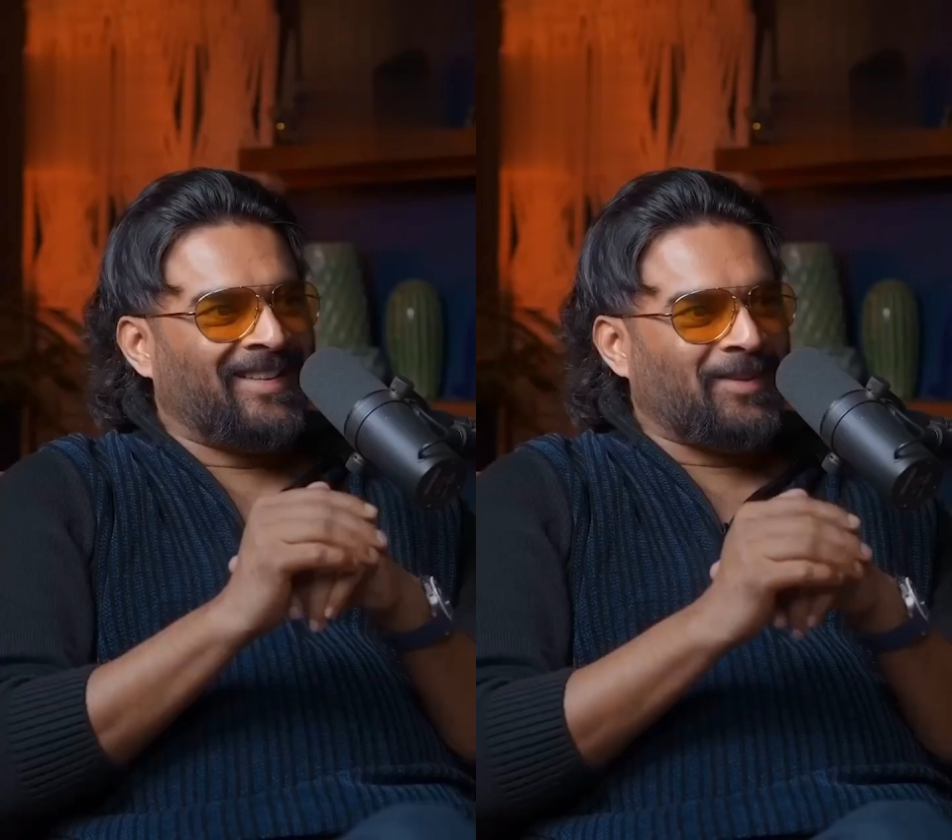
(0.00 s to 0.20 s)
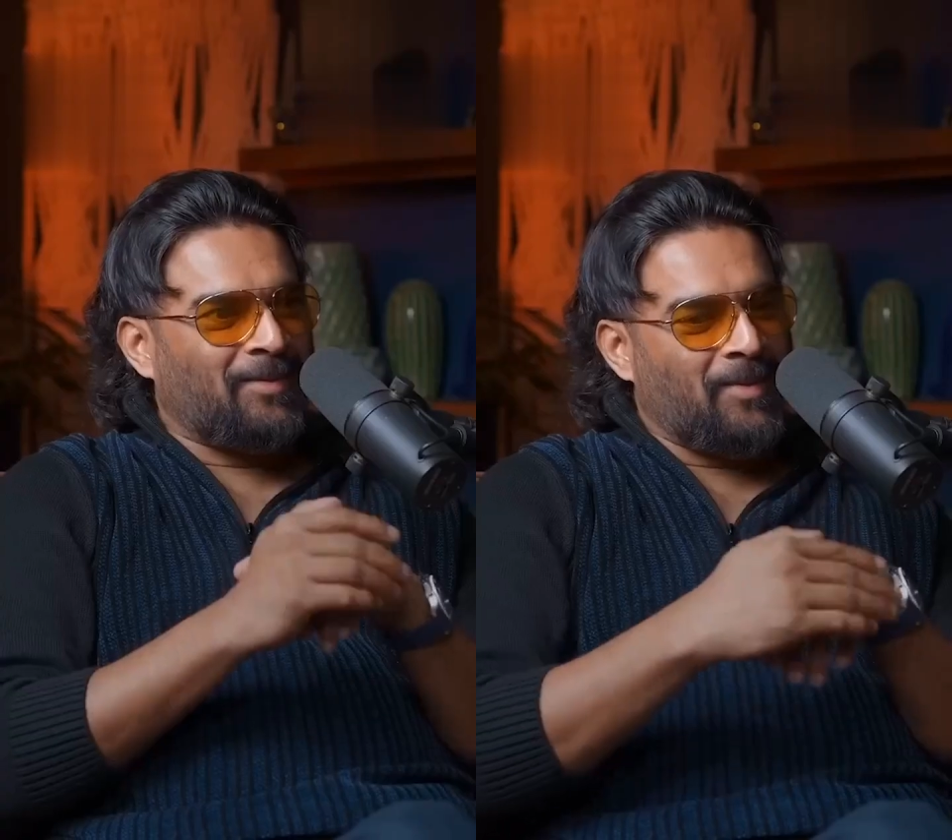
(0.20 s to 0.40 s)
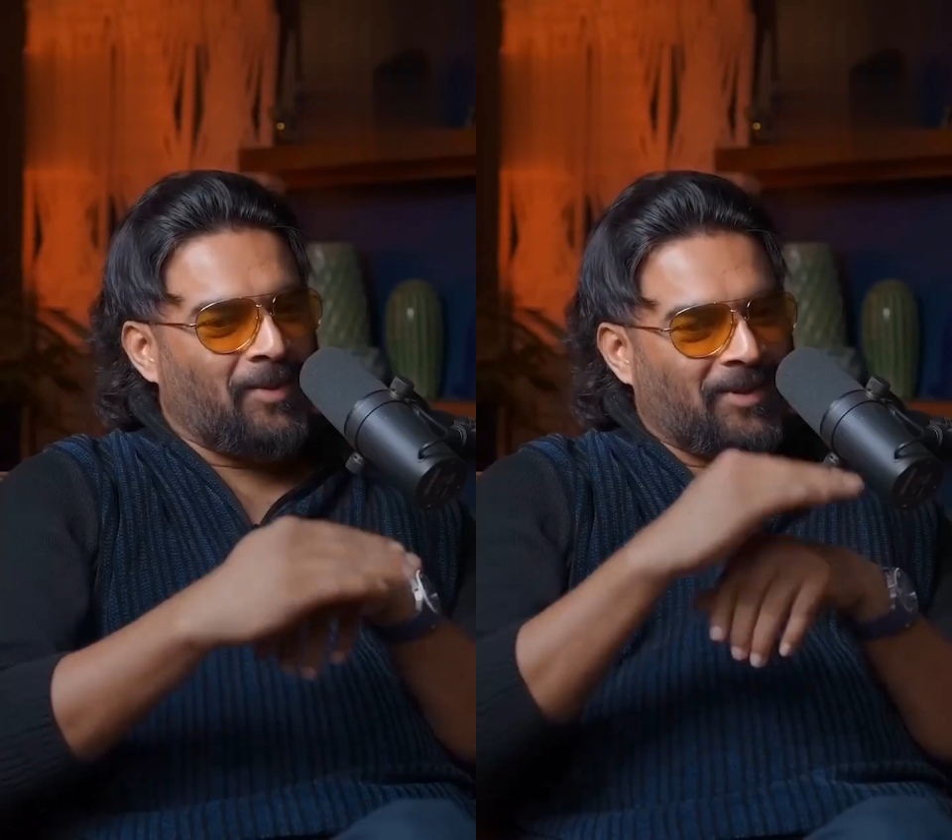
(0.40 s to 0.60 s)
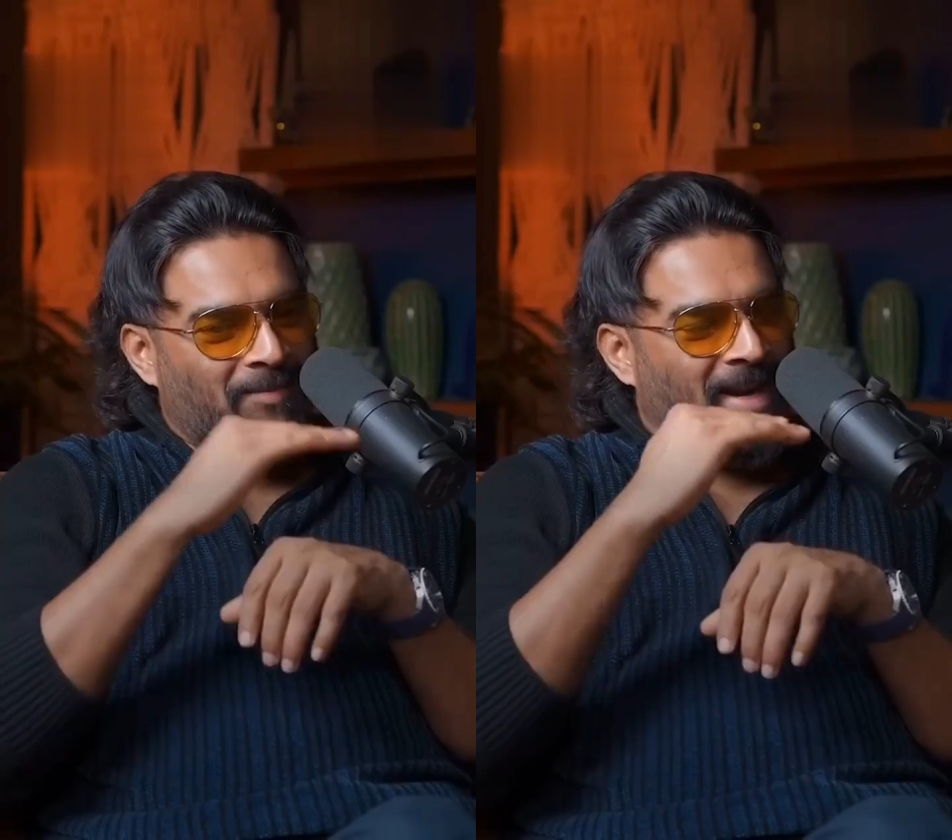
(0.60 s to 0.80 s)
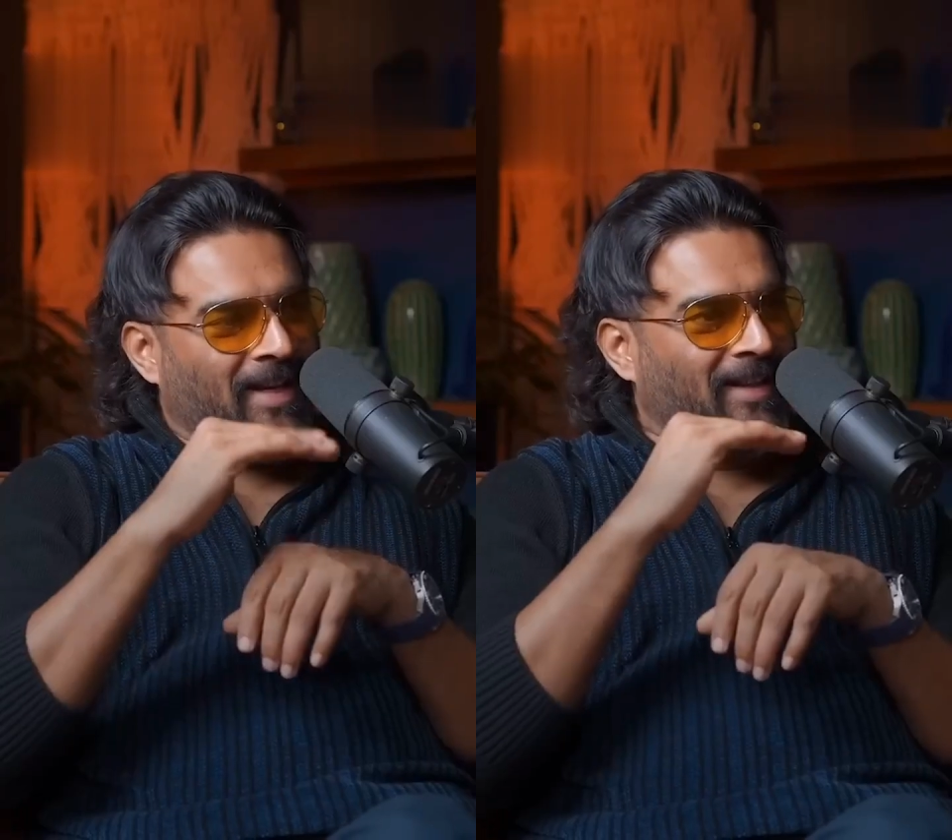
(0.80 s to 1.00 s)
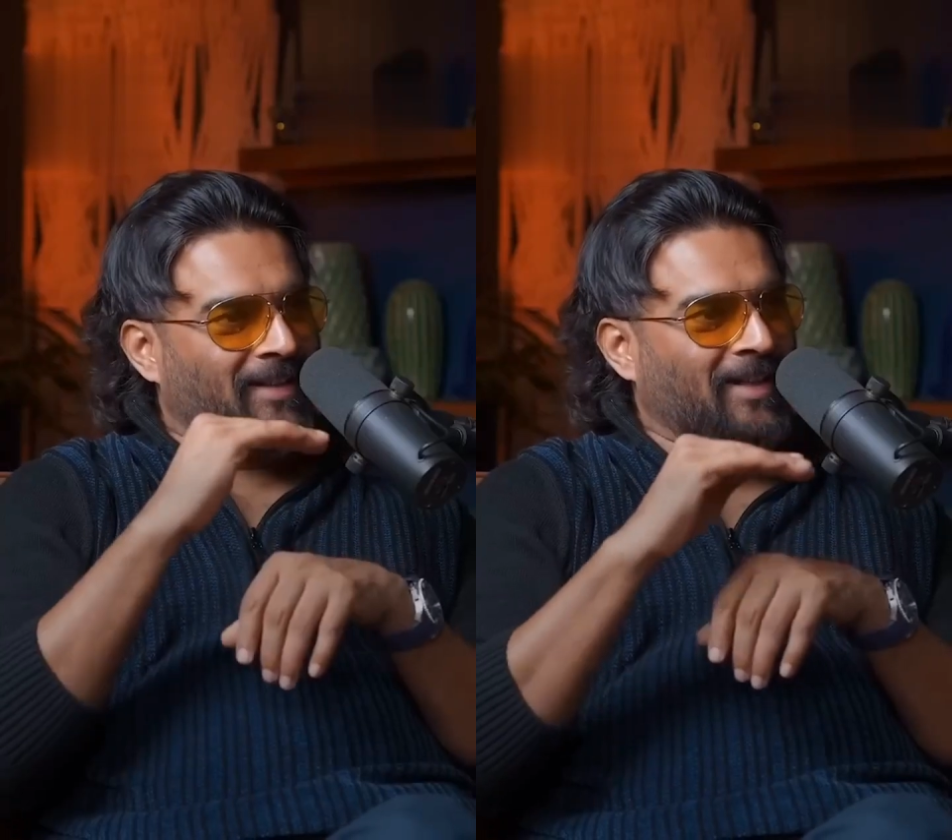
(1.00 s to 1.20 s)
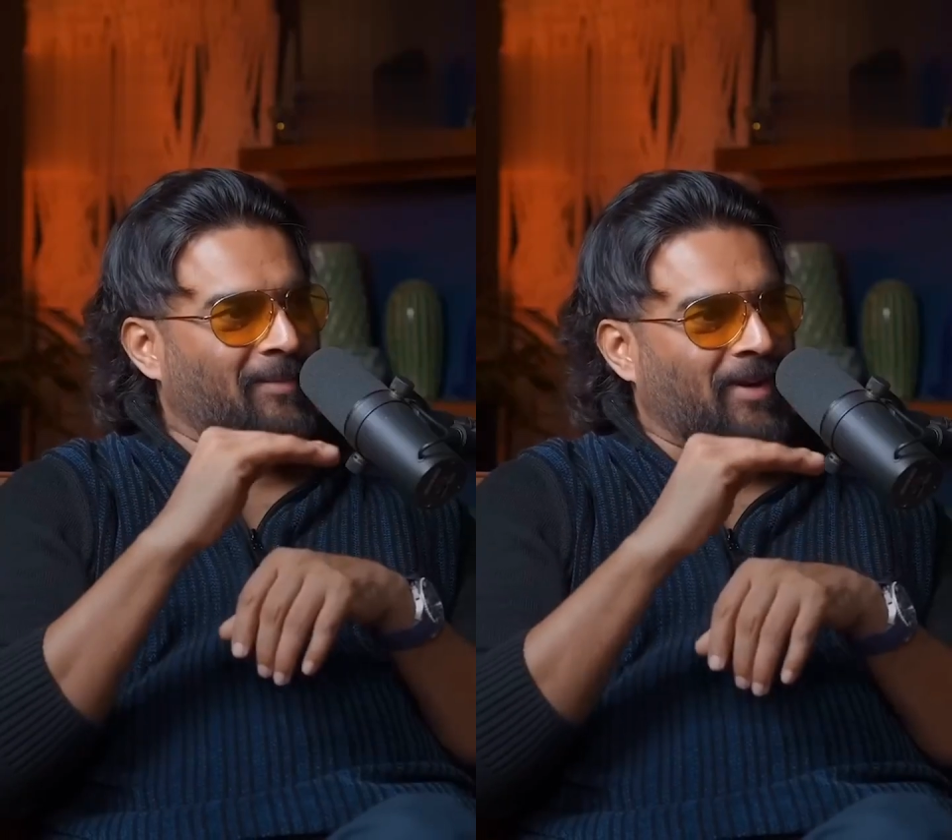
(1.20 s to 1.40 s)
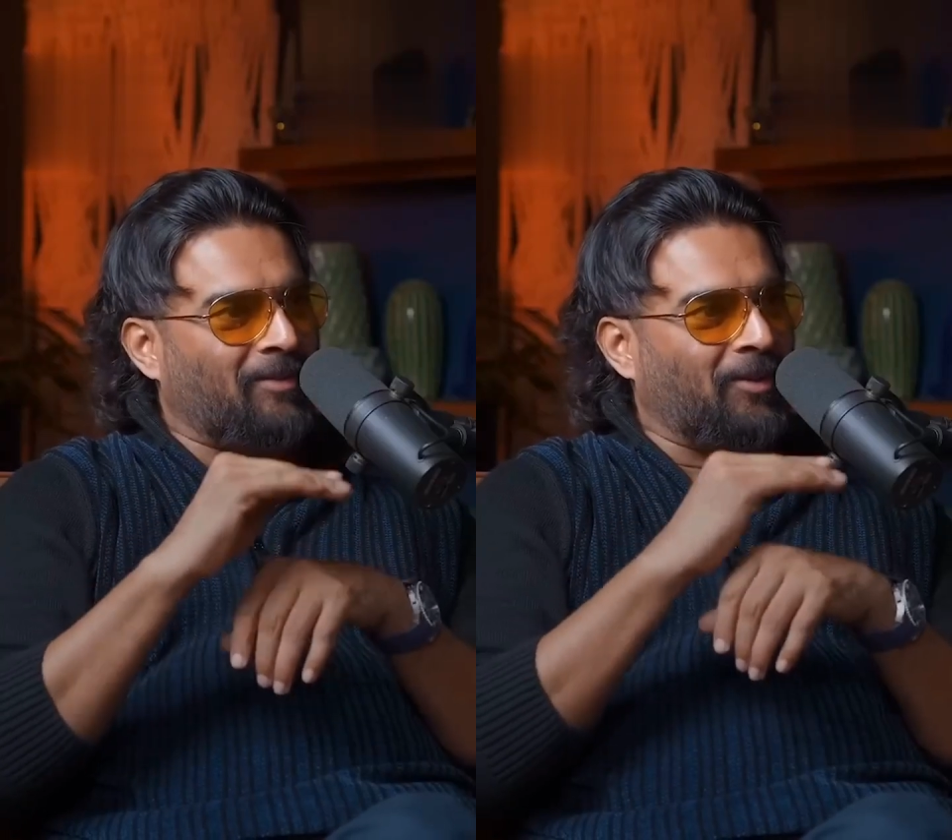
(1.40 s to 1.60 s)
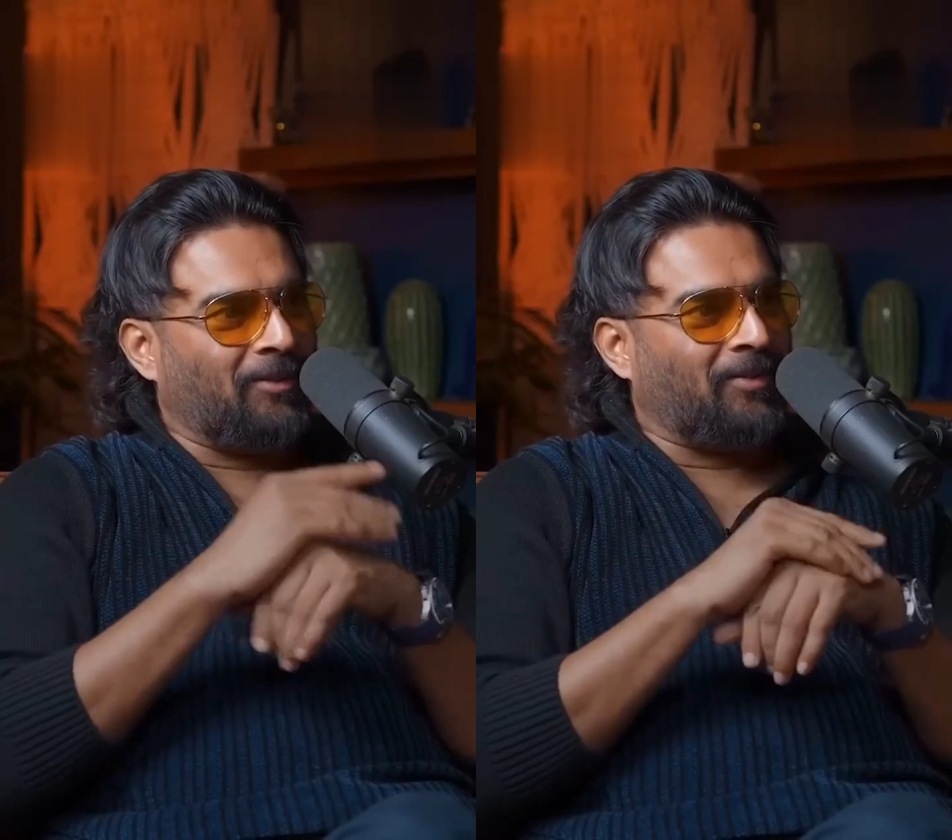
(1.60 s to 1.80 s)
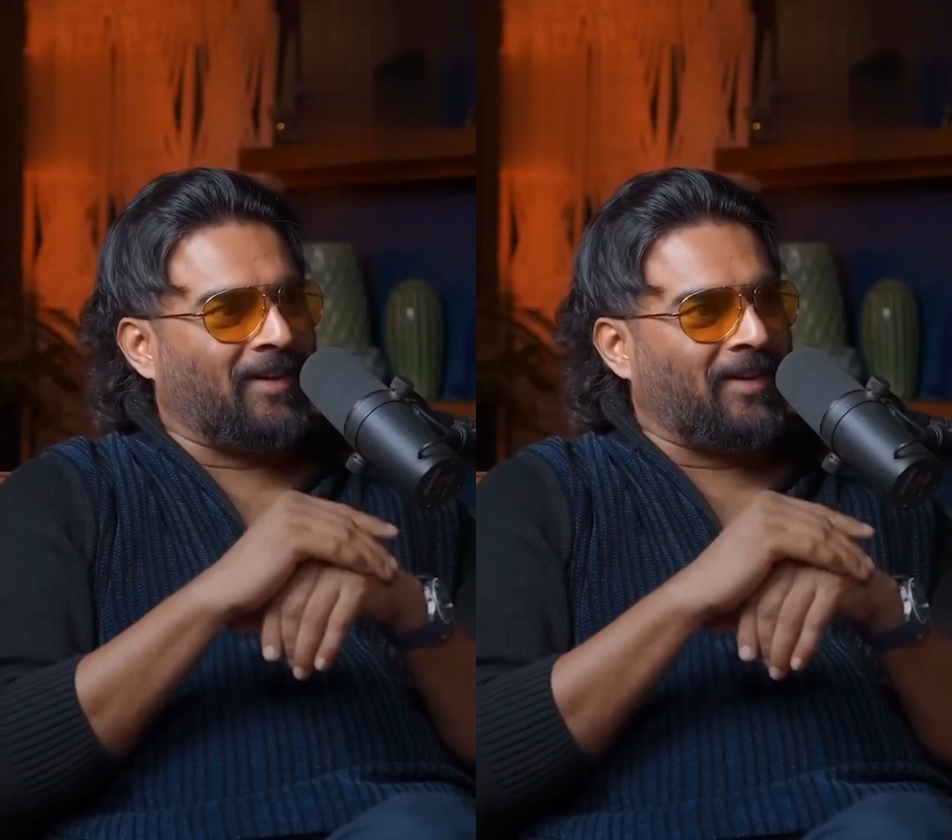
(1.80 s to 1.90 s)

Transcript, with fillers: So we wanted to maintain the same level of